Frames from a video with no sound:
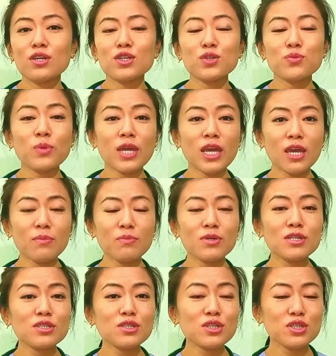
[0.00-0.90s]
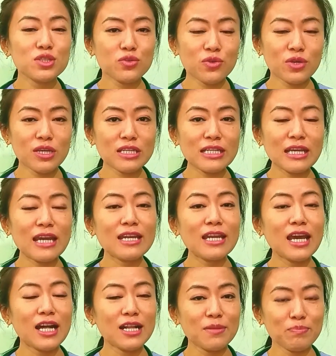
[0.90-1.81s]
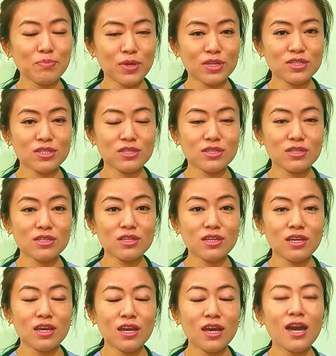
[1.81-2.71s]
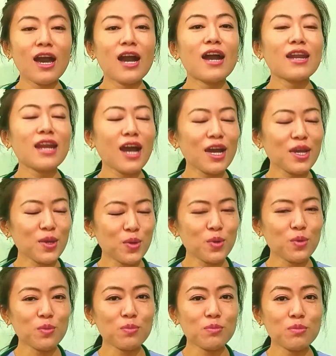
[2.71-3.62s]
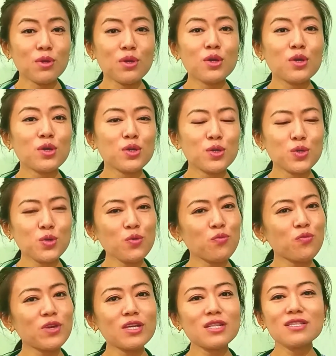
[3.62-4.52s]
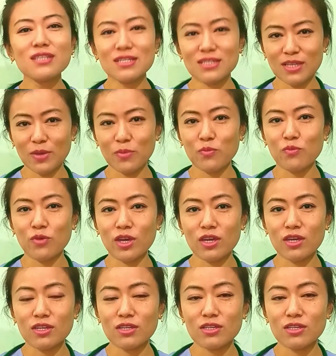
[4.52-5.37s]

to be able to treat and help patients, and I hope you feel the same way.